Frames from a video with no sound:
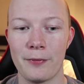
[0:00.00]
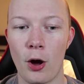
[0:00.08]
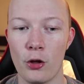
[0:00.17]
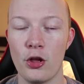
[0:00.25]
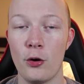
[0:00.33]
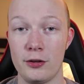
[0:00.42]

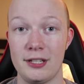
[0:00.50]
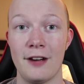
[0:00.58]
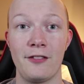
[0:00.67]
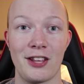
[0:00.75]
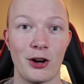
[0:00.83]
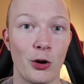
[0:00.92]
although it
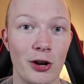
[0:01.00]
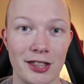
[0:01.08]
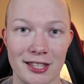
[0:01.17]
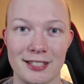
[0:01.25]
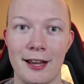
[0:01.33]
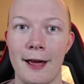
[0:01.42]
definitely hurt at
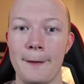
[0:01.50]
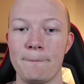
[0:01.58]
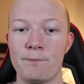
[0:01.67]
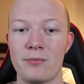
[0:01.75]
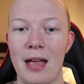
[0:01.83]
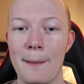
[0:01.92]
the time,
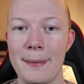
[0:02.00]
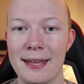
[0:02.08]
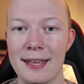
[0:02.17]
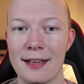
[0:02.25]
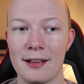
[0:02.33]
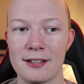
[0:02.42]
I'm
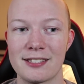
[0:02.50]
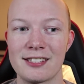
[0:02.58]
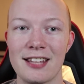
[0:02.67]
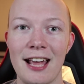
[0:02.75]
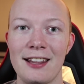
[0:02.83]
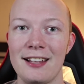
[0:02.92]
making
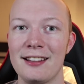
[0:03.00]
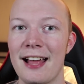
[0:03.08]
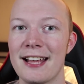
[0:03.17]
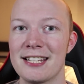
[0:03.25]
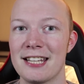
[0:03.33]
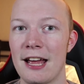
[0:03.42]
slightly
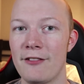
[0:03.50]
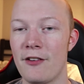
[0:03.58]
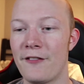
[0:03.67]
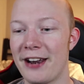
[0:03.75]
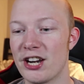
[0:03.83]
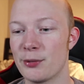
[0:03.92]
less of a
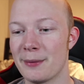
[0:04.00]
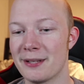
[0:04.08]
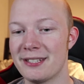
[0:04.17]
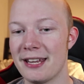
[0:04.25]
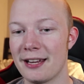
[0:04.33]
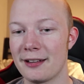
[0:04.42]
financial
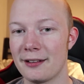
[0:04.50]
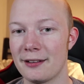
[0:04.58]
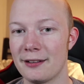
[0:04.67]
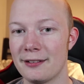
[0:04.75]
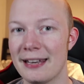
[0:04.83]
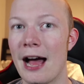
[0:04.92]
mistake
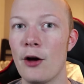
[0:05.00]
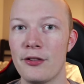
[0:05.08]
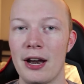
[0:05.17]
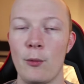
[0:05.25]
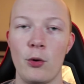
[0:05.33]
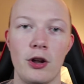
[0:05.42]
now than
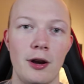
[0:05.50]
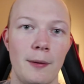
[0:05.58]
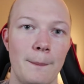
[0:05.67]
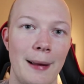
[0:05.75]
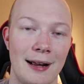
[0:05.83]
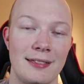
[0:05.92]
I would
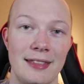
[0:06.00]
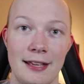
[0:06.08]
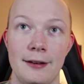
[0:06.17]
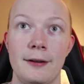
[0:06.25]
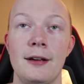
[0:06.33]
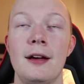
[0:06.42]
back
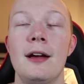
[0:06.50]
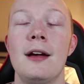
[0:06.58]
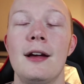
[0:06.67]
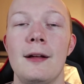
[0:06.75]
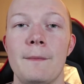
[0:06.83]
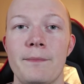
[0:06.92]
then.
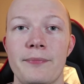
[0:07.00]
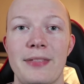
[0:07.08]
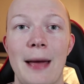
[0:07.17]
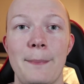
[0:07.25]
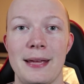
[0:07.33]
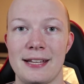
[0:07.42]

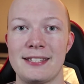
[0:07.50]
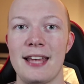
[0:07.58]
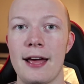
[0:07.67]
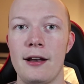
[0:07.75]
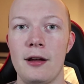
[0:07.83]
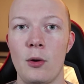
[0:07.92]
That being
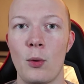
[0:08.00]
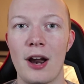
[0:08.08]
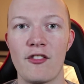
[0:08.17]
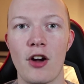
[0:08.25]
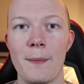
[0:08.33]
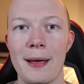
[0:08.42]
said,
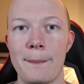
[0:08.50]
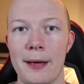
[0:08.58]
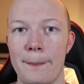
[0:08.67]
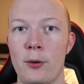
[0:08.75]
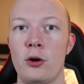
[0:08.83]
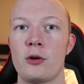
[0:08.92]
whenever I make
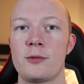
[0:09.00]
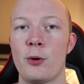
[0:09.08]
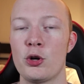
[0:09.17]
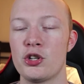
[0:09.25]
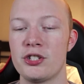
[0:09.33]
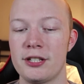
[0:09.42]
big
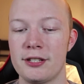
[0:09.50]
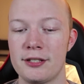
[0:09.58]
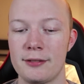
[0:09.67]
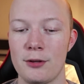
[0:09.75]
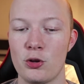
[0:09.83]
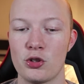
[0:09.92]

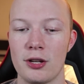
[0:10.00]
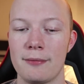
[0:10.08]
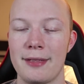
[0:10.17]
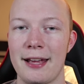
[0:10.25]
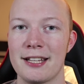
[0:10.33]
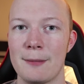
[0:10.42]
purchases, usually
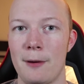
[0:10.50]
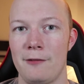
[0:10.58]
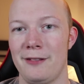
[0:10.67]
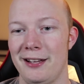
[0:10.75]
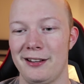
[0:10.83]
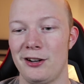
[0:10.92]
things above
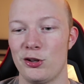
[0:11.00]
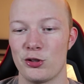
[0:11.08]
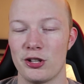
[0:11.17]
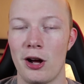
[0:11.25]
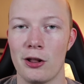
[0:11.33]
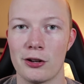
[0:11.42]
like
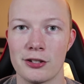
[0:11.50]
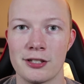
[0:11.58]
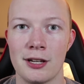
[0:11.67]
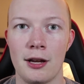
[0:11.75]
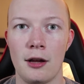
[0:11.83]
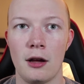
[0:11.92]
$100,
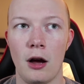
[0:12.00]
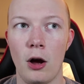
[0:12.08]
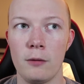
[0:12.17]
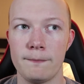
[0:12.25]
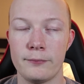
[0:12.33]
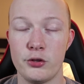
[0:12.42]

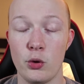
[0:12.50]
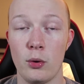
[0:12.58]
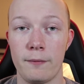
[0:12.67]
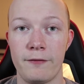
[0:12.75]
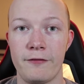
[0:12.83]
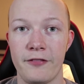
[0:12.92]
I'll do
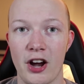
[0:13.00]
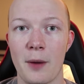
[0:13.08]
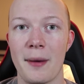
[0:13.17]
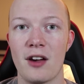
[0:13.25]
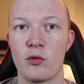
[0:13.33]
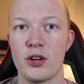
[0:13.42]
a fair
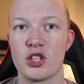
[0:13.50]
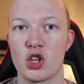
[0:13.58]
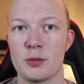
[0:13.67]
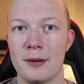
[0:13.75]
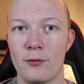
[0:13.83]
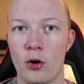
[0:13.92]
amount of
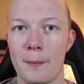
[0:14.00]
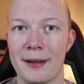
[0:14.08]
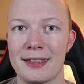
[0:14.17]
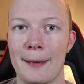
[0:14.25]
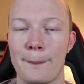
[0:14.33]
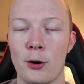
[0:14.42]
research before I
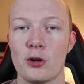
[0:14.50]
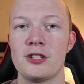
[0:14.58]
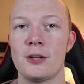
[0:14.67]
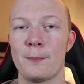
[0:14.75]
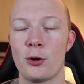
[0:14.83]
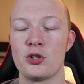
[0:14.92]
make that
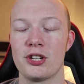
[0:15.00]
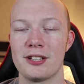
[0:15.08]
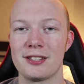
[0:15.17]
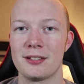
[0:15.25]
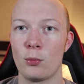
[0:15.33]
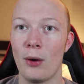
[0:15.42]

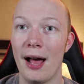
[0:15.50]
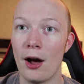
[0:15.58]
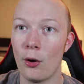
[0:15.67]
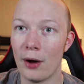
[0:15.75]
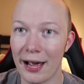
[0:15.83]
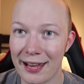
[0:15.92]
purchase.
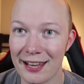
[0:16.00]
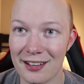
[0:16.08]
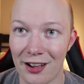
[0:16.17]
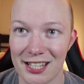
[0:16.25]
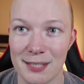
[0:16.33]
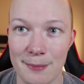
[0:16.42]
Wow, I
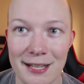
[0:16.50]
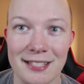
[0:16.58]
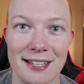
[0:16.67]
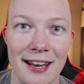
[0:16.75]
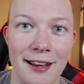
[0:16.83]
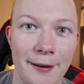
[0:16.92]
cannot speak
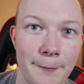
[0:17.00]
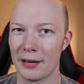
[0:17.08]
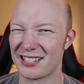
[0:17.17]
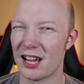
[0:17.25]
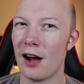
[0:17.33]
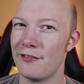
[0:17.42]
today.
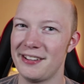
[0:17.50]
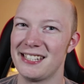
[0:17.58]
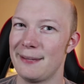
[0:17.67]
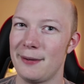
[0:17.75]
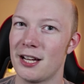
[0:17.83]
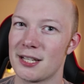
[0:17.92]
It's
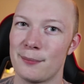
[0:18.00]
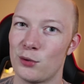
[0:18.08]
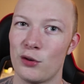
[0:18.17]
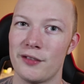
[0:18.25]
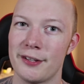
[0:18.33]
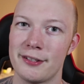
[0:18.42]
obviously because I'm
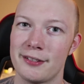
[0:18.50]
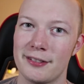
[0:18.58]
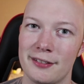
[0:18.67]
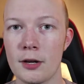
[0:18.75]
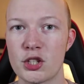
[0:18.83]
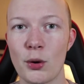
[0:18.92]
nervous.
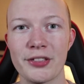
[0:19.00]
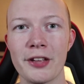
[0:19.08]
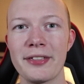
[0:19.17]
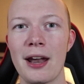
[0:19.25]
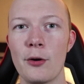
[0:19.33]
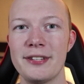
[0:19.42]
So I thought
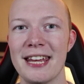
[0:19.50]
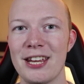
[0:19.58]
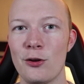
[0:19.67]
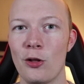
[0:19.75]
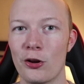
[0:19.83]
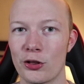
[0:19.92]
that I would take
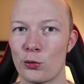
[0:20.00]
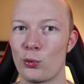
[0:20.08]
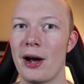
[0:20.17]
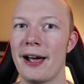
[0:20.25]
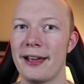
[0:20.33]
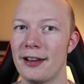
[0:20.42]
you along the
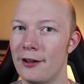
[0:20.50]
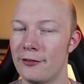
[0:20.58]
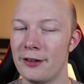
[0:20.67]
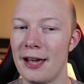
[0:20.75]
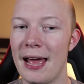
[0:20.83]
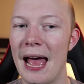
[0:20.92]
ride
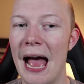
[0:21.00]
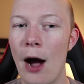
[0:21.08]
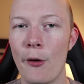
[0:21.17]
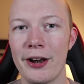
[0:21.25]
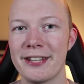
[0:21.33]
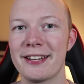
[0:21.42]
of
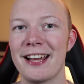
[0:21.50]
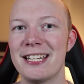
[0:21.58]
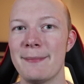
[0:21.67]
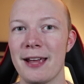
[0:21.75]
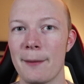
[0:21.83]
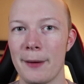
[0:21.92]
how I decide
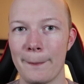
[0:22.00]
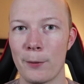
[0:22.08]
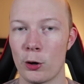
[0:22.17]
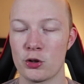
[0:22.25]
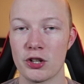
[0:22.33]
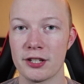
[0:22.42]
to make a big
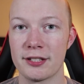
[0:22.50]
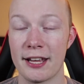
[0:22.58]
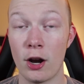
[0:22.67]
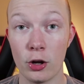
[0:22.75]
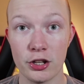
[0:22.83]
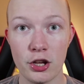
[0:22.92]
purchase,
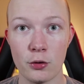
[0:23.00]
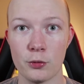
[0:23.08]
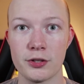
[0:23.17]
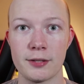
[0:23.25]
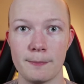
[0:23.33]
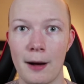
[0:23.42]
and I'll
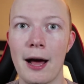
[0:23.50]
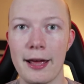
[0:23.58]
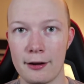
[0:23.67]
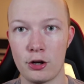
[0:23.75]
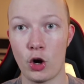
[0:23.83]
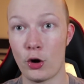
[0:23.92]
use
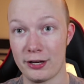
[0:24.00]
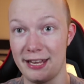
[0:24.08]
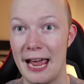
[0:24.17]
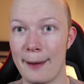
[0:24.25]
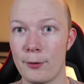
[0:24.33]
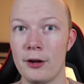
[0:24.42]
my current
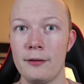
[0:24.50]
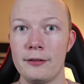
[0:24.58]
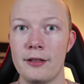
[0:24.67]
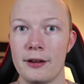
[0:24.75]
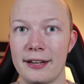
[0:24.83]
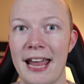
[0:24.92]
camera,
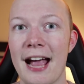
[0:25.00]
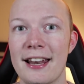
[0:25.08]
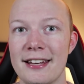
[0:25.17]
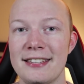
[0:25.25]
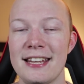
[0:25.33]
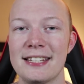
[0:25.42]
the
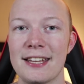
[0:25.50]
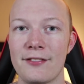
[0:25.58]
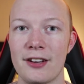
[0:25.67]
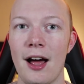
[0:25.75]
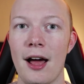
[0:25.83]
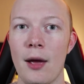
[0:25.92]
Canon
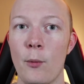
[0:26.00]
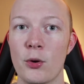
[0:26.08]
T7i,